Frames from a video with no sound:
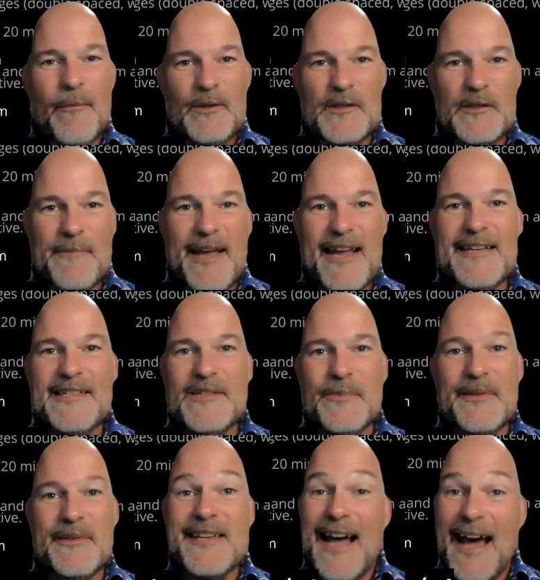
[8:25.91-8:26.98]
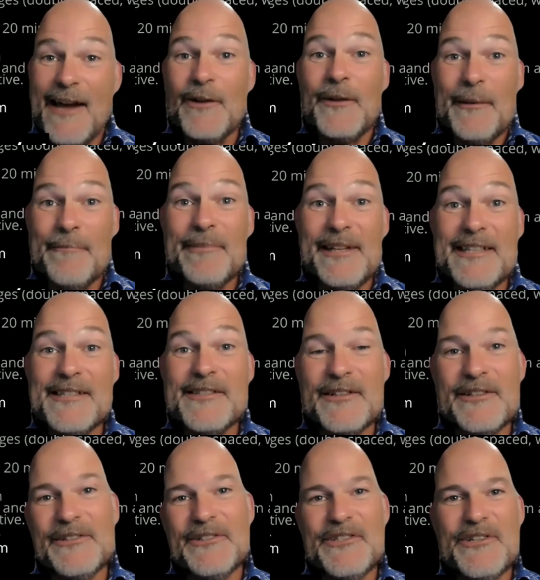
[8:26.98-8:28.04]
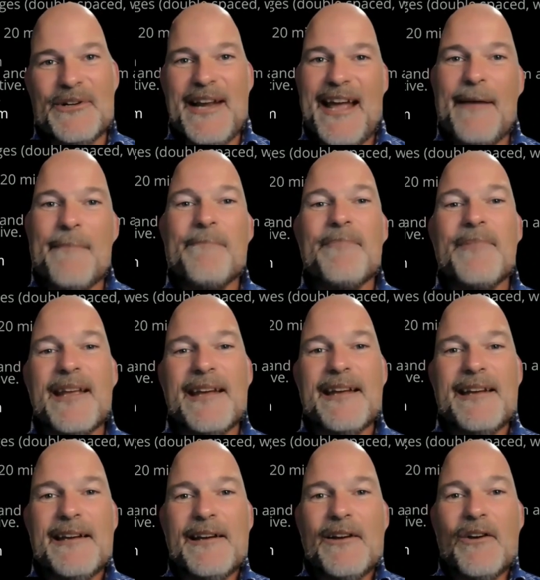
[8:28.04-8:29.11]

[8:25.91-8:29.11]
double spaced with title and please include your name.